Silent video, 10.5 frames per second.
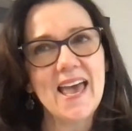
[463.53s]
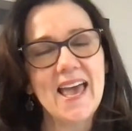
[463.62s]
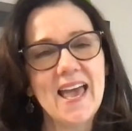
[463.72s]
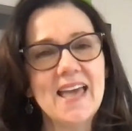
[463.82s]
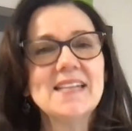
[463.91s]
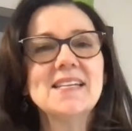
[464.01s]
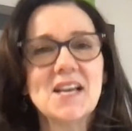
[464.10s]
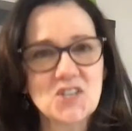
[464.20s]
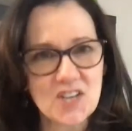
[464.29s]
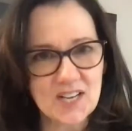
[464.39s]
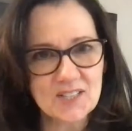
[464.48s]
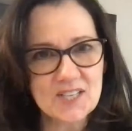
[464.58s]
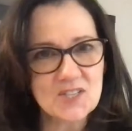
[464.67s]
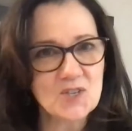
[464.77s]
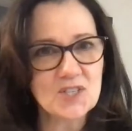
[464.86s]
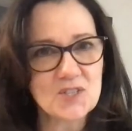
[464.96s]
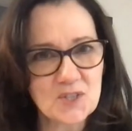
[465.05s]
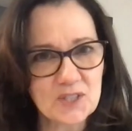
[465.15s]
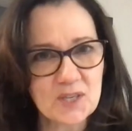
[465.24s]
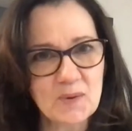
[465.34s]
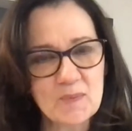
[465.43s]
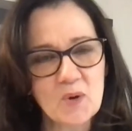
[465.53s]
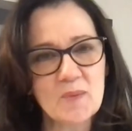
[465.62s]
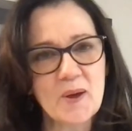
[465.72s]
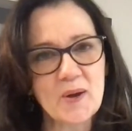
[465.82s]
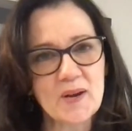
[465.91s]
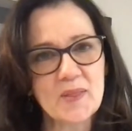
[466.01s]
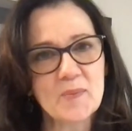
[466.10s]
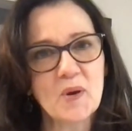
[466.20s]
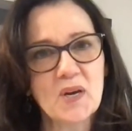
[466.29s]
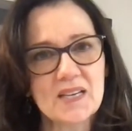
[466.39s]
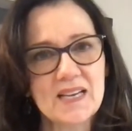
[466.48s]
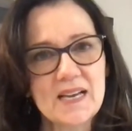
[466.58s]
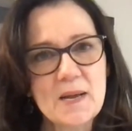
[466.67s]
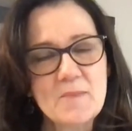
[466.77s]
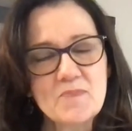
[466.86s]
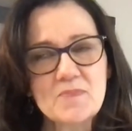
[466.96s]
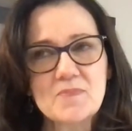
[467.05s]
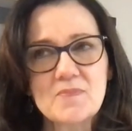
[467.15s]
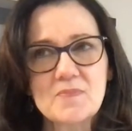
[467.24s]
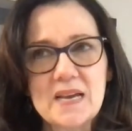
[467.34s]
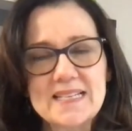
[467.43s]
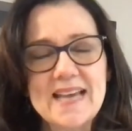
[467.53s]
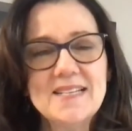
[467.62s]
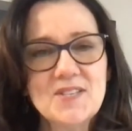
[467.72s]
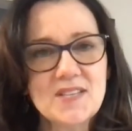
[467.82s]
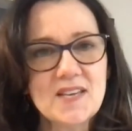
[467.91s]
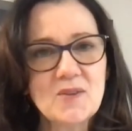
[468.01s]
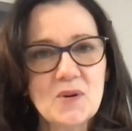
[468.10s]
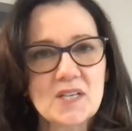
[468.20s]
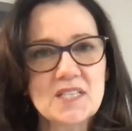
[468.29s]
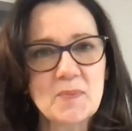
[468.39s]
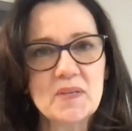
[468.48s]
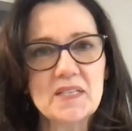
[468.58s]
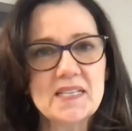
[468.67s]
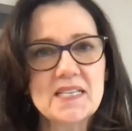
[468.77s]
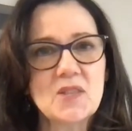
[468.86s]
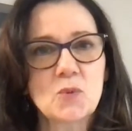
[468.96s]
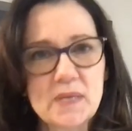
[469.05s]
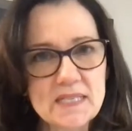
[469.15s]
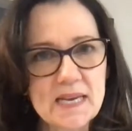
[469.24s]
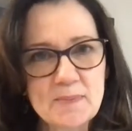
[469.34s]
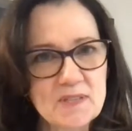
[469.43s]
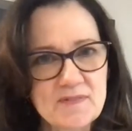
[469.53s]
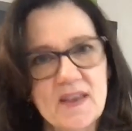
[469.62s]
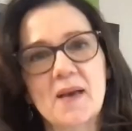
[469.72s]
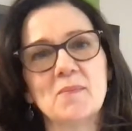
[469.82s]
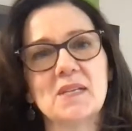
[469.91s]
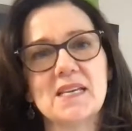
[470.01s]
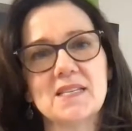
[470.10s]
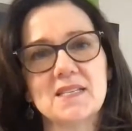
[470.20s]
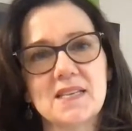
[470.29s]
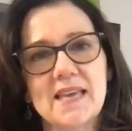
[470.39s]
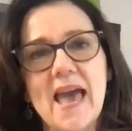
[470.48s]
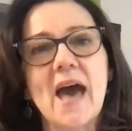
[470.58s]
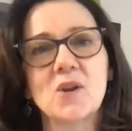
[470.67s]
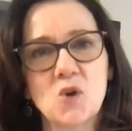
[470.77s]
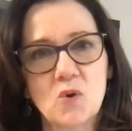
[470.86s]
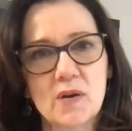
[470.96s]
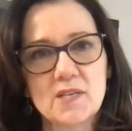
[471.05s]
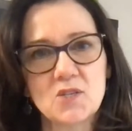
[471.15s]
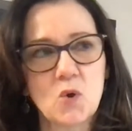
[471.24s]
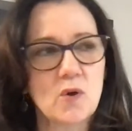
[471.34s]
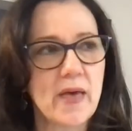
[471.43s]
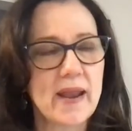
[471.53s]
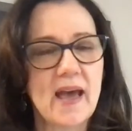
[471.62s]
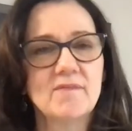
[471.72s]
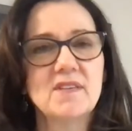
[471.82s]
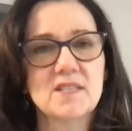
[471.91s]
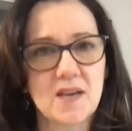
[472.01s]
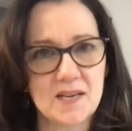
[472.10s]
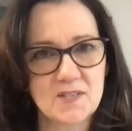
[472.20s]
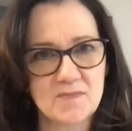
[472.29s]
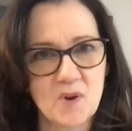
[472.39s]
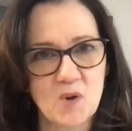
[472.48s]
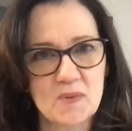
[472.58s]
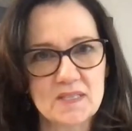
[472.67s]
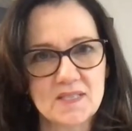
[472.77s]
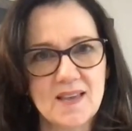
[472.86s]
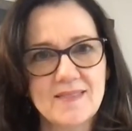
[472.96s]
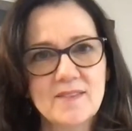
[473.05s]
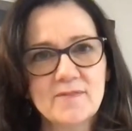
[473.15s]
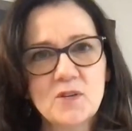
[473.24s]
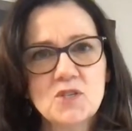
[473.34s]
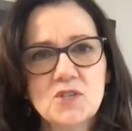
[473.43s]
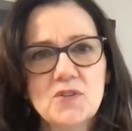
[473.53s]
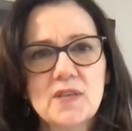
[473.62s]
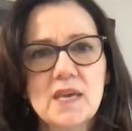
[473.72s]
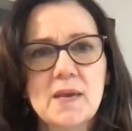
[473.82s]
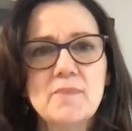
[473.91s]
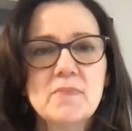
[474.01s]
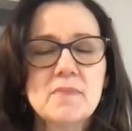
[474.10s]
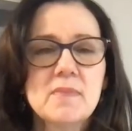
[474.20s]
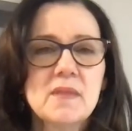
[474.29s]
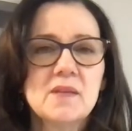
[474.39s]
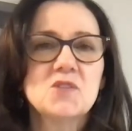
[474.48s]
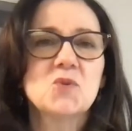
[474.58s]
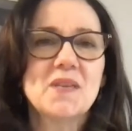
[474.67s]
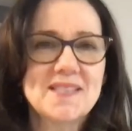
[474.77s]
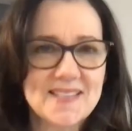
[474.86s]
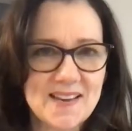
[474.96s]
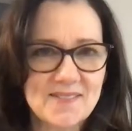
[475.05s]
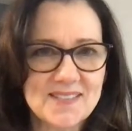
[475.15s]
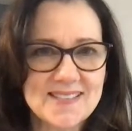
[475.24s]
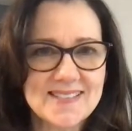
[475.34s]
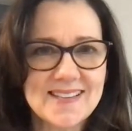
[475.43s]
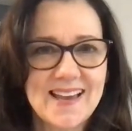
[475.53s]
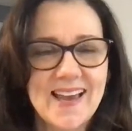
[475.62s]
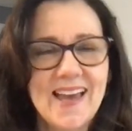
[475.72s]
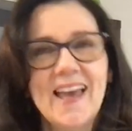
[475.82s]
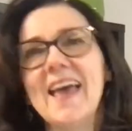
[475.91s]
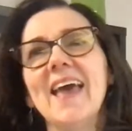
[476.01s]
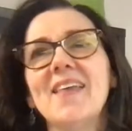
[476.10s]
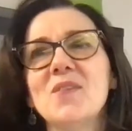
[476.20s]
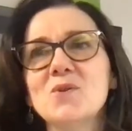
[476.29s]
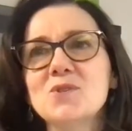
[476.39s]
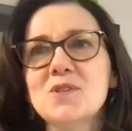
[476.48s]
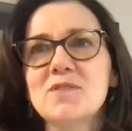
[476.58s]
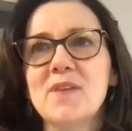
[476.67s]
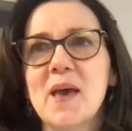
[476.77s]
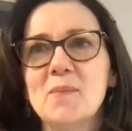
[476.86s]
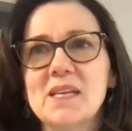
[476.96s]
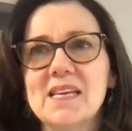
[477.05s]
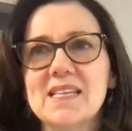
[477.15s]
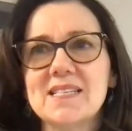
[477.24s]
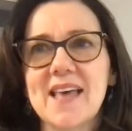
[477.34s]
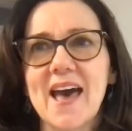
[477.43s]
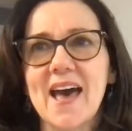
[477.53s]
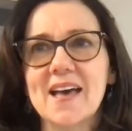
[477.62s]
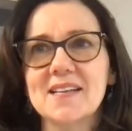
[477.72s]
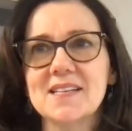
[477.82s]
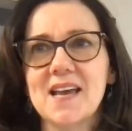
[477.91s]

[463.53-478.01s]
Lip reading: in a nutshell, because you can certainly read more about it in the book, I tend to see there are typically three types of families, categories, or that have these kinds of moments. And the first are the sweet and savories. And those are the families that